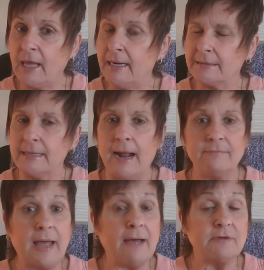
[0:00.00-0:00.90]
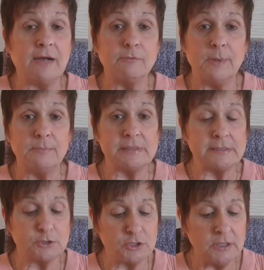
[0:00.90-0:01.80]
He doesn't have to have a government
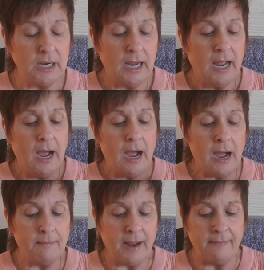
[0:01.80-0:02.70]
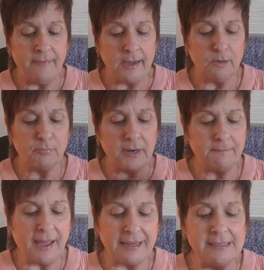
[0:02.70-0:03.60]
position, um, and they could
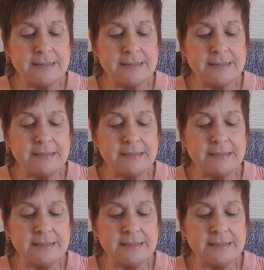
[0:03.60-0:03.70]
bring him back.